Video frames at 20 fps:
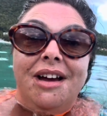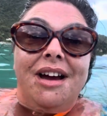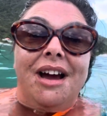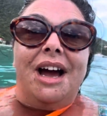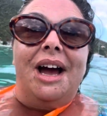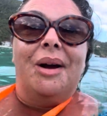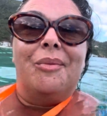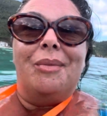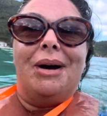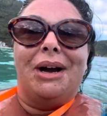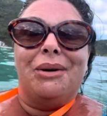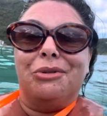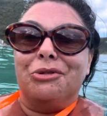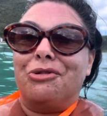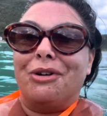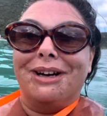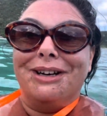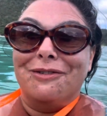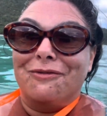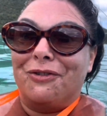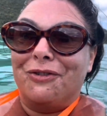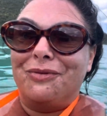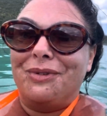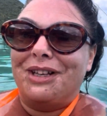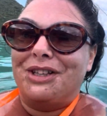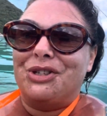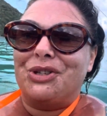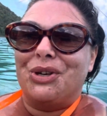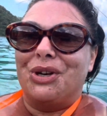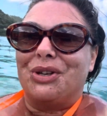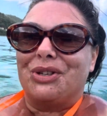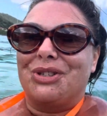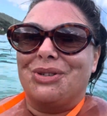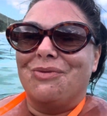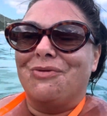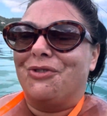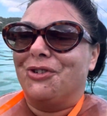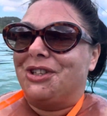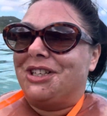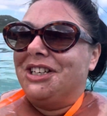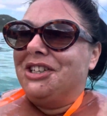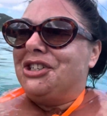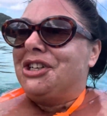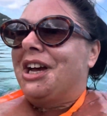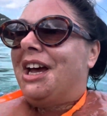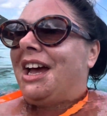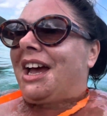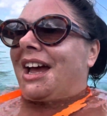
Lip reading: I will try and insert some footage.